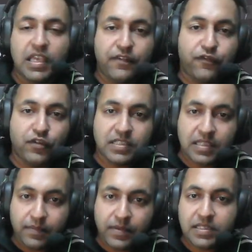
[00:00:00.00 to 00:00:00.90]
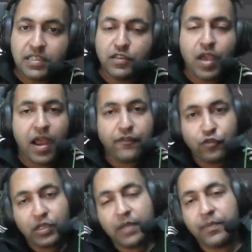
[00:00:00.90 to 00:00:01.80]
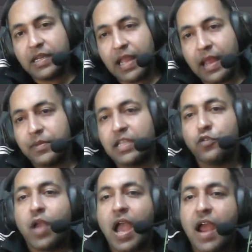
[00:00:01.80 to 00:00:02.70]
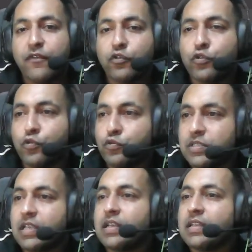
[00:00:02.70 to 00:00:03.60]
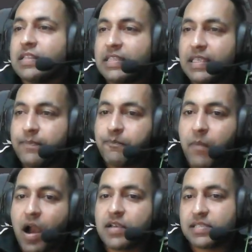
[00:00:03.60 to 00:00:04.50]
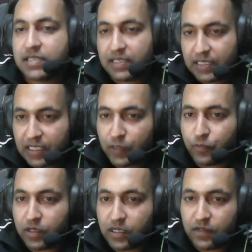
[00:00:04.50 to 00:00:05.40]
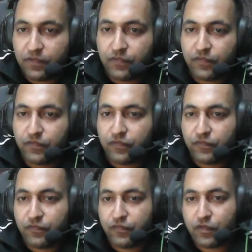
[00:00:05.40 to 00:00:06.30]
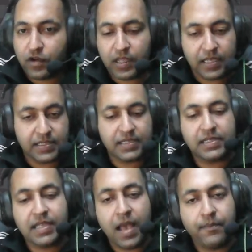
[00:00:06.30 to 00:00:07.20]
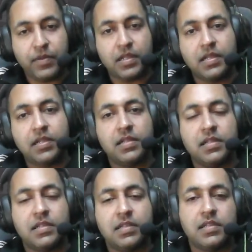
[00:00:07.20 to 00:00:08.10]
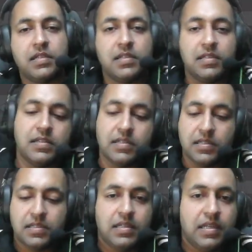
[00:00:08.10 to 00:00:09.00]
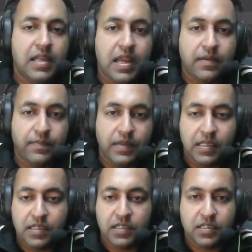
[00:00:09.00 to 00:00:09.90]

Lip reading: if for some reason you have to keep it empty, you have to use the pass keyword. For example, let me